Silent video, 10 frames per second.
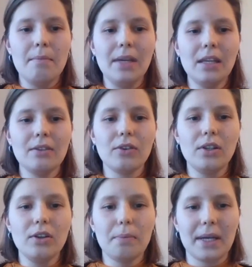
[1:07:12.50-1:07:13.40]
Meaningful
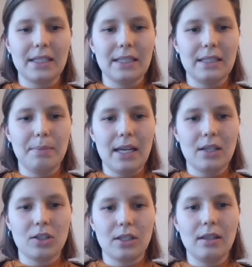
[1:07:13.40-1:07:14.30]
youth
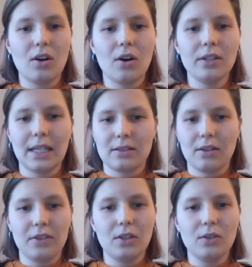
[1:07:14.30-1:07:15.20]
participation in the context
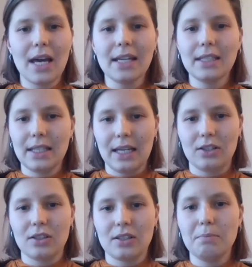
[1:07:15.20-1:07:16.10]
of the United
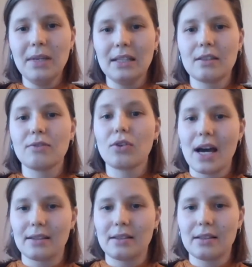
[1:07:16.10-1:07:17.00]
Nations means for
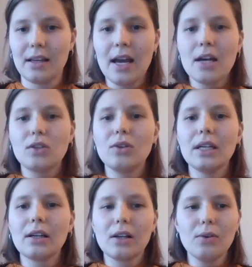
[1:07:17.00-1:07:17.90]
us to
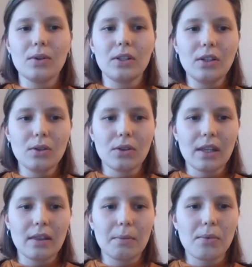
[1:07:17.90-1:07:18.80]
include youth
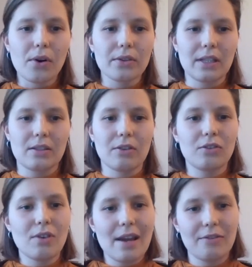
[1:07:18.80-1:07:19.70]
in the process of
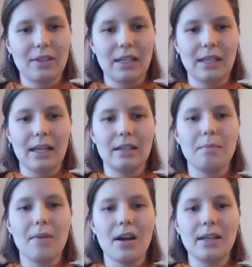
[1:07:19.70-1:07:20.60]
drafting and
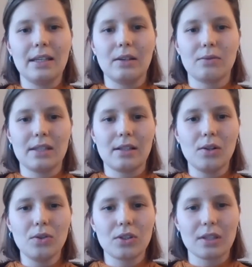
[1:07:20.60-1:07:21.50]
amending
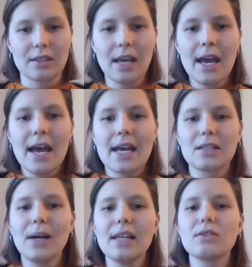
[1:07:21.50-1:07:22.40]
resolutions, as
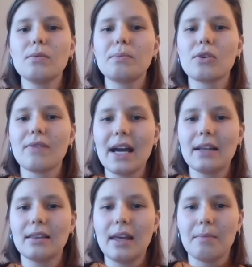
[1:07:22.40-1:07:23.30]
well as to
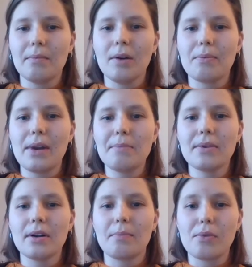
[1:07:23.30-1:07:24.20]
provide them
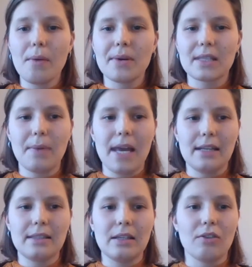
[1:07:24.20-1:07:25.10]
a proper
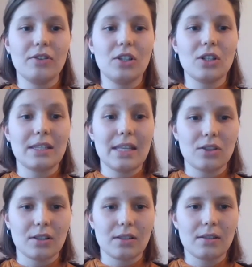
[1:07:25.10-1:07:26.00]
space in official
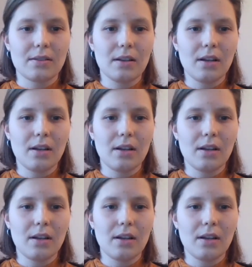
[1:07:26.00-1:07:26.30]
sessions.